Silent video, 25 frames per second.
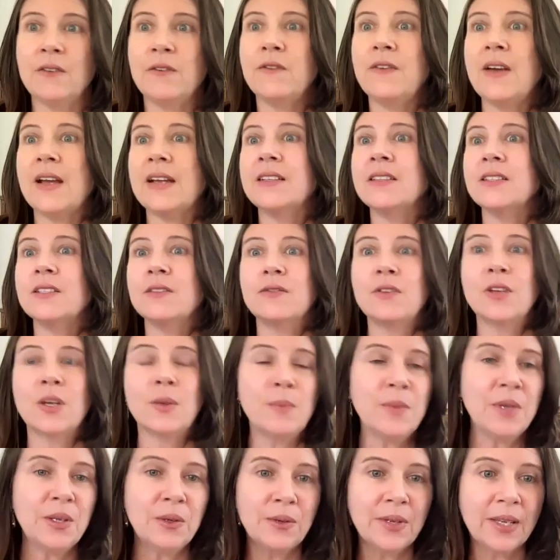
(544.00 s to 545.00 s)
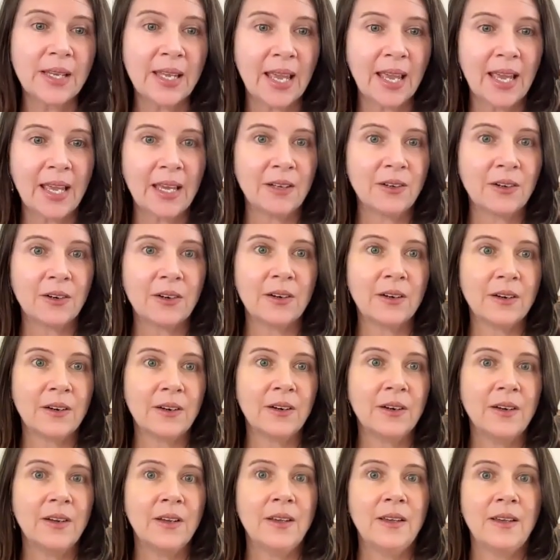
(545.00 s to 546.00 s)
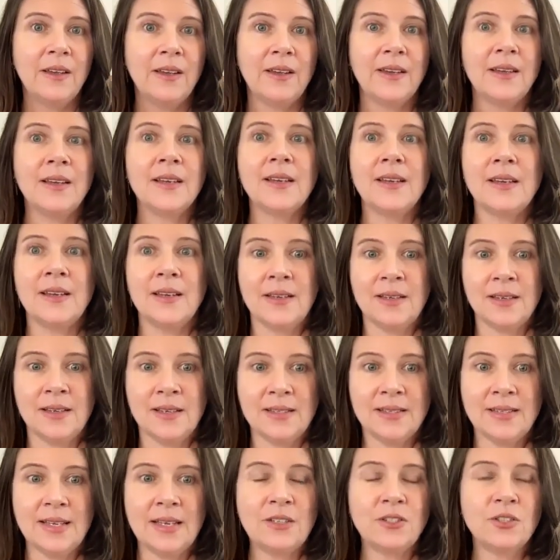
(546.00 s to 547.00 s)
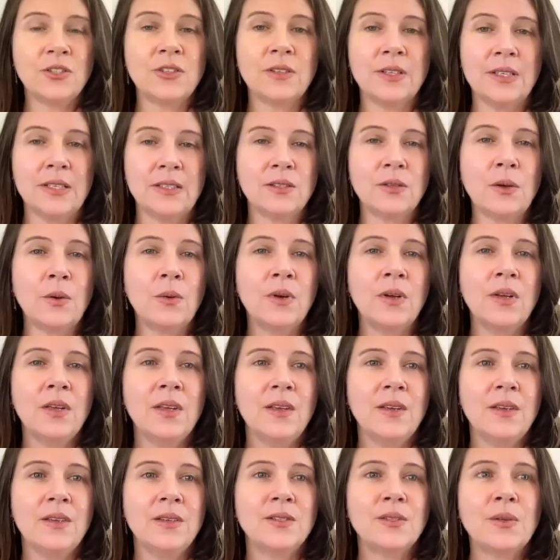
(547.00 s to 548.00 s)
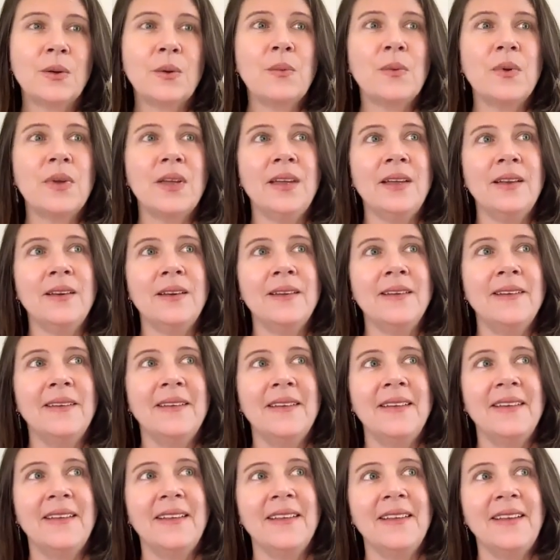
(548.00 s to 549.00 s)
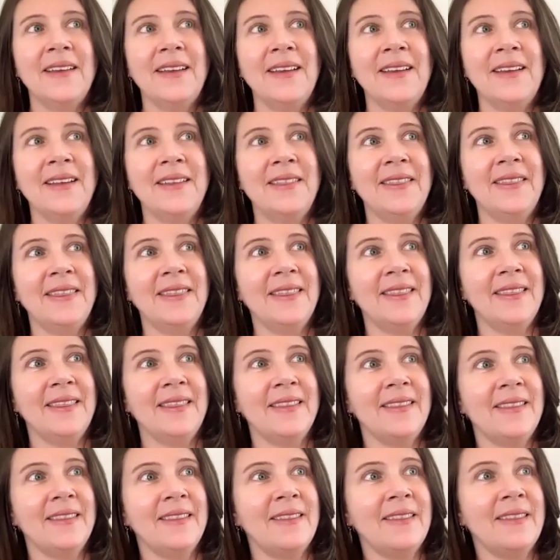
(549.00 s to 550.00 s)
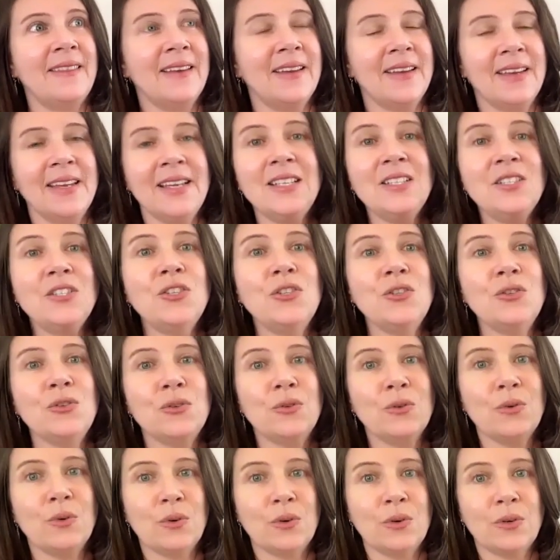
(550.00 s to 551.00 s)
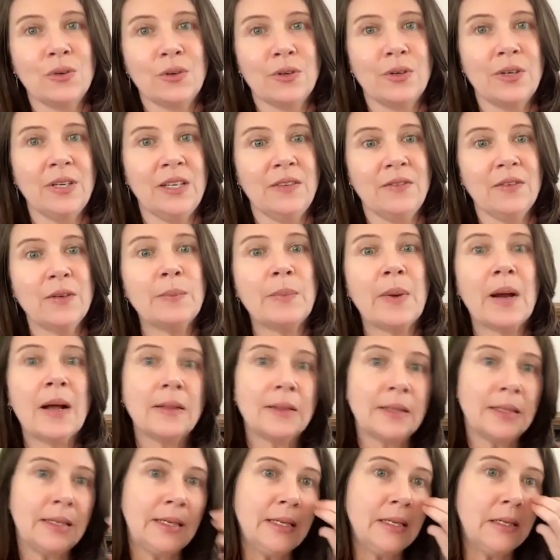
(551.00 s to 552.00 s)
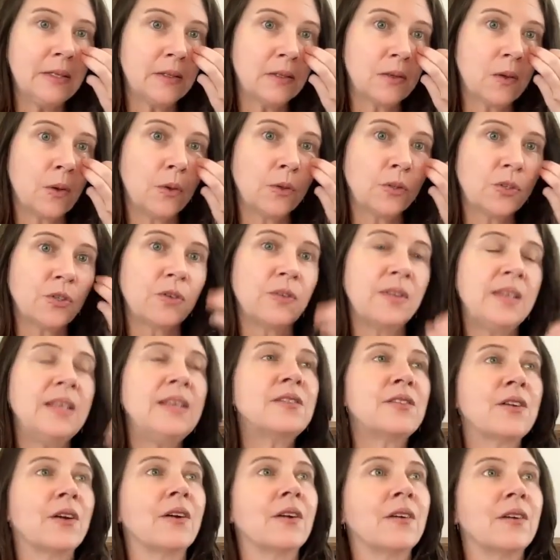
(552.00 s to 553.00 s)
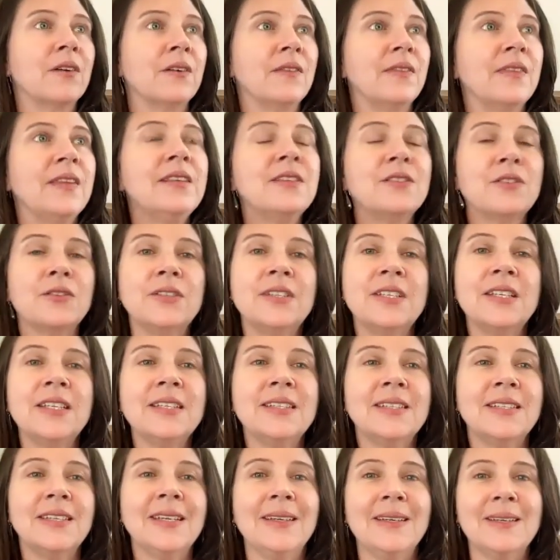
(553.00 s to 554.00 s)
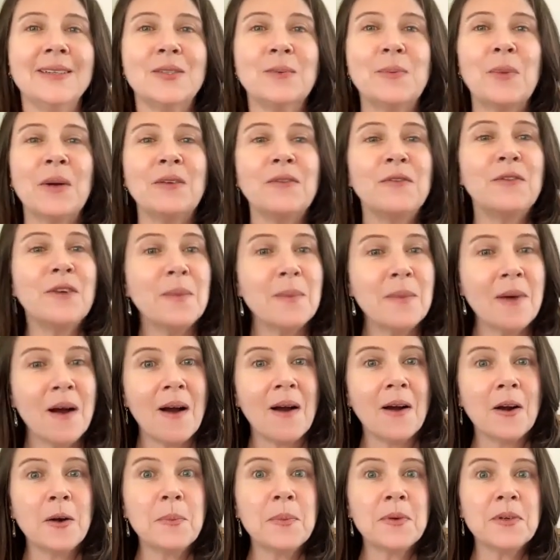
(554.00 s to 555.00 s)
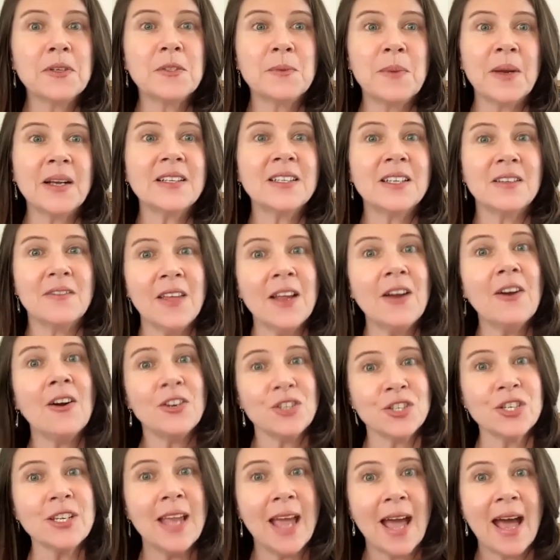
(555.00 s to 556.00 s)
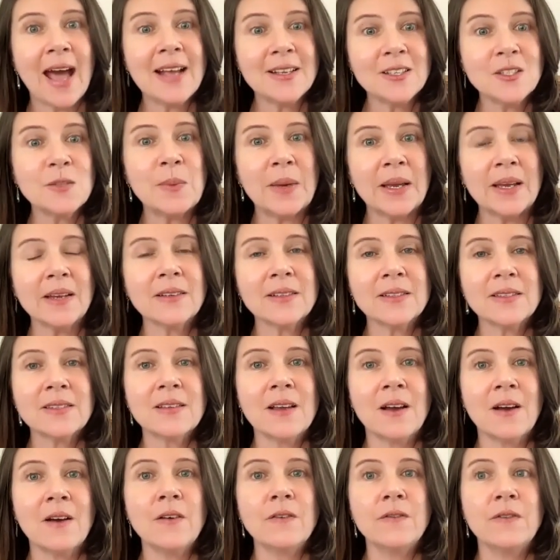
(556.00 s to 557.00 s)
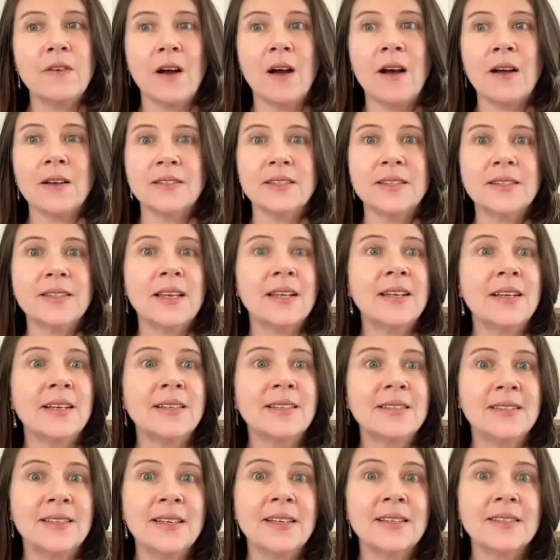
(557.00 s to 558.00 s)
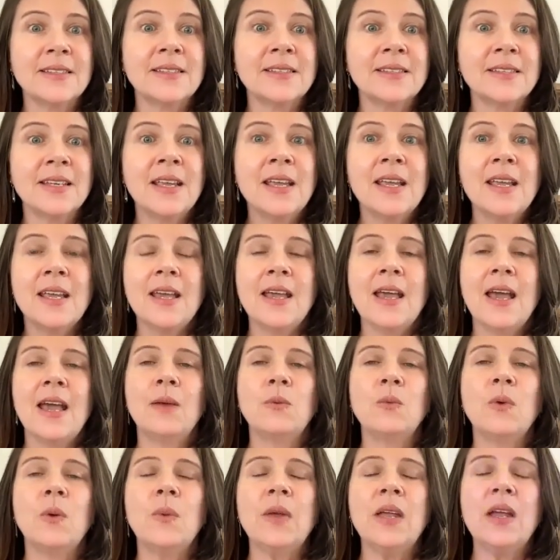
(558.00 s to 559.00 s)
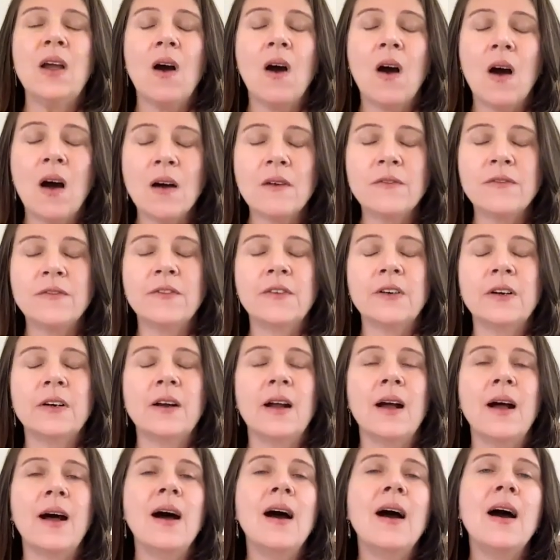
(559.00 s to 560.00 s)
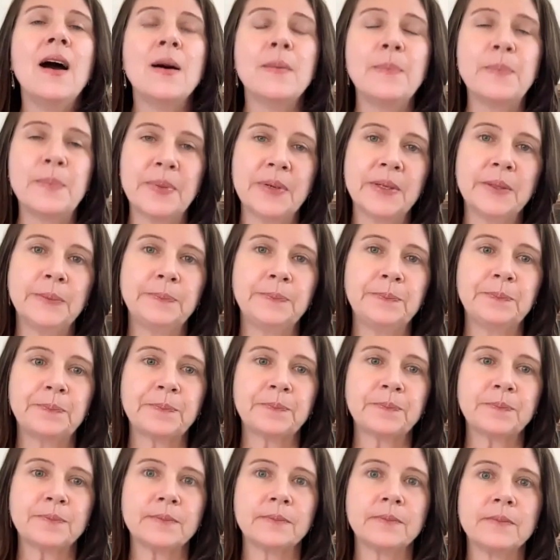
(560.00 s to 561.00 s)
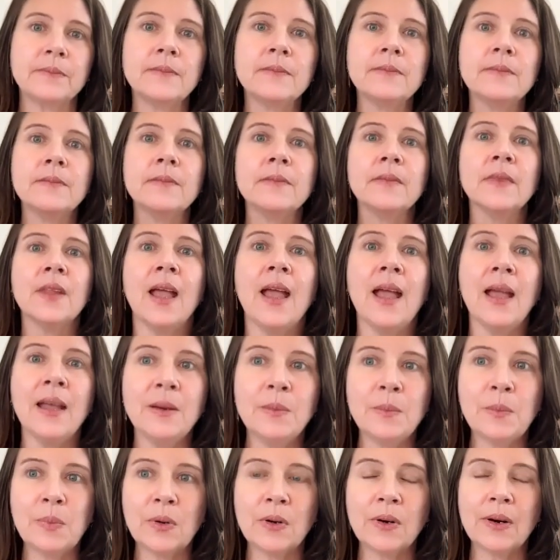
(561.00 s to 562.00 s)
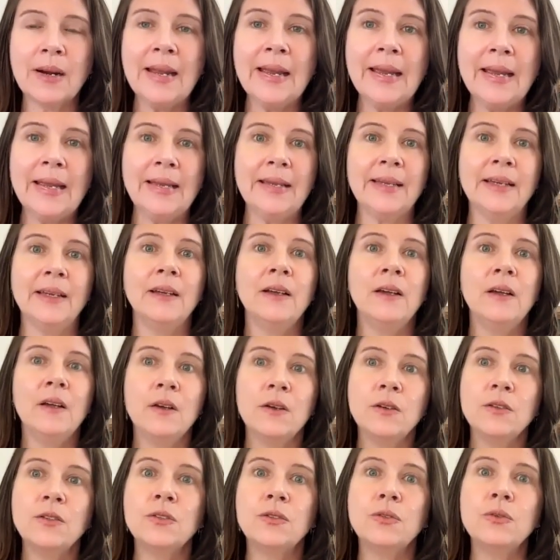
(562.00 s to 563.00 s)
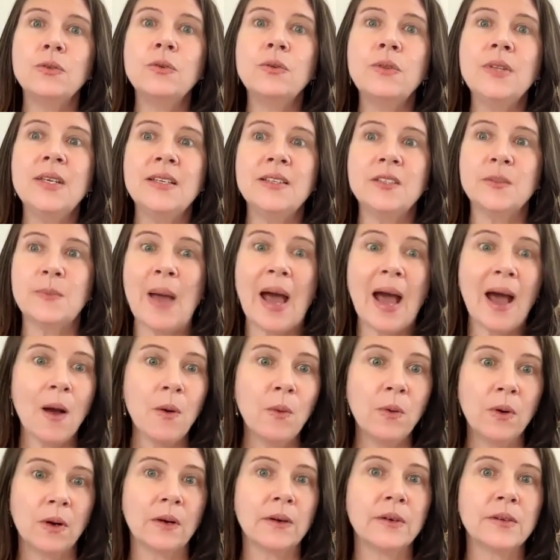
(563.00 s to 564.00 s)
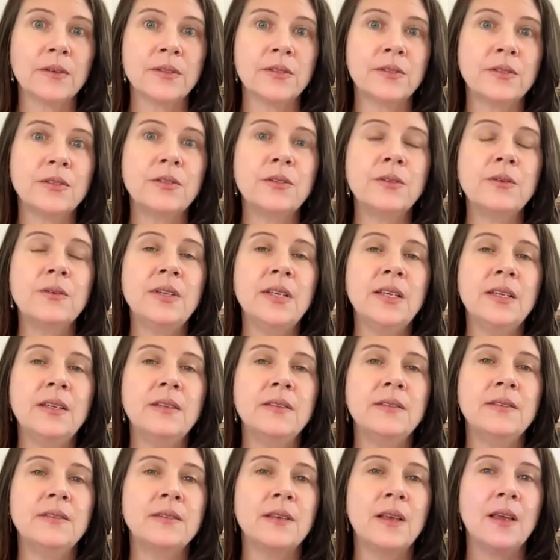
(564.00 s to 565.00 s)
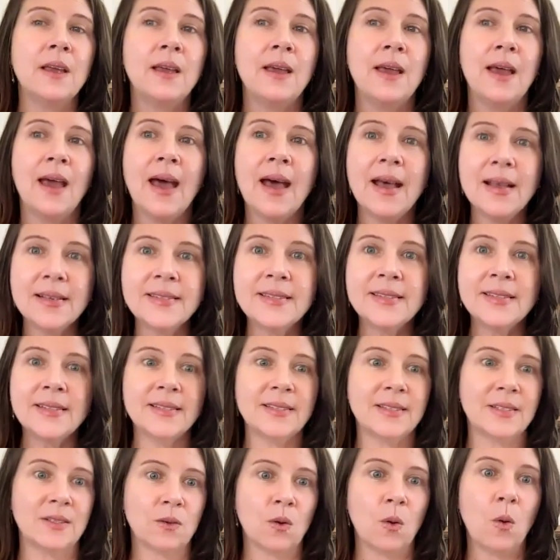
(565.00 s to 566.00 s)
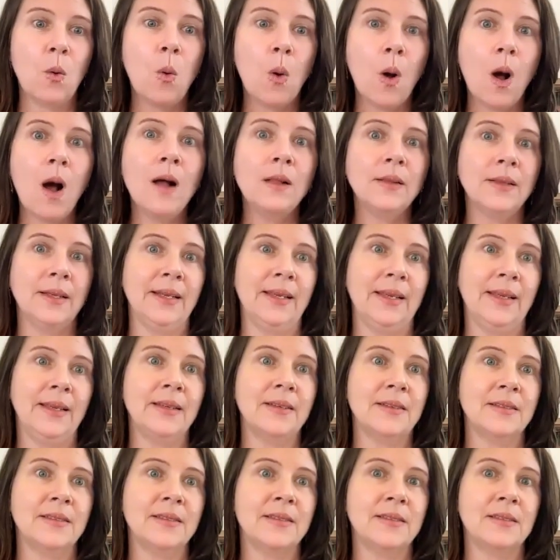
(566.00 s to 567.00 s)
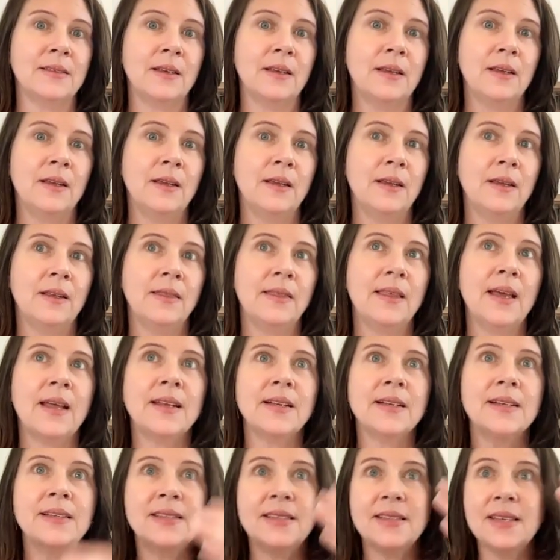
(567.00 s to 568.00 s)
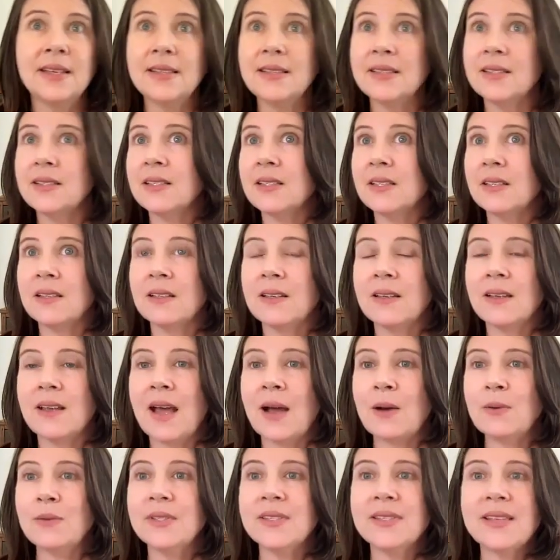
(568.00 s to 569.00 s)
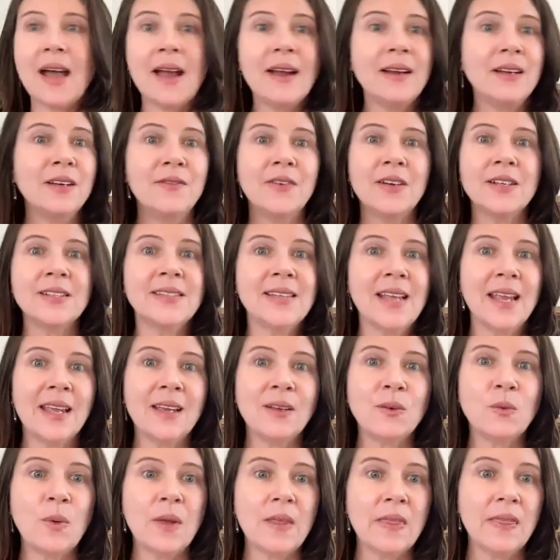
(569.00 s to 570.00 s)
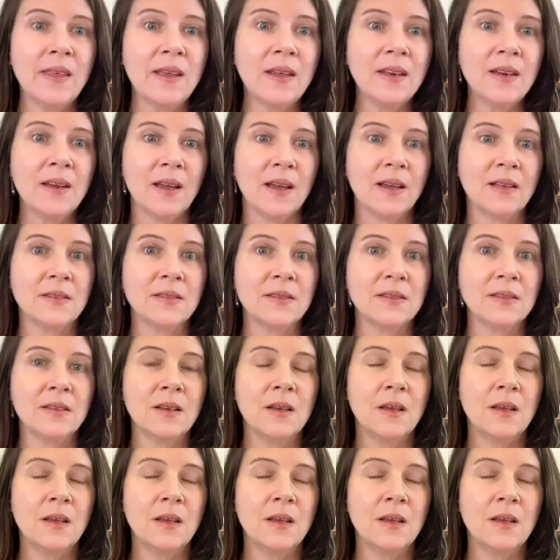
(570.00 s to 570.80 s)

effective communicator, essentially. So in the Hindu or even Balinese culture, these are deities, but from our perspective, they are actually aspects of us that exist. And when we offer up and pray to these powers, to these essence qualities that exist outside of us and within us,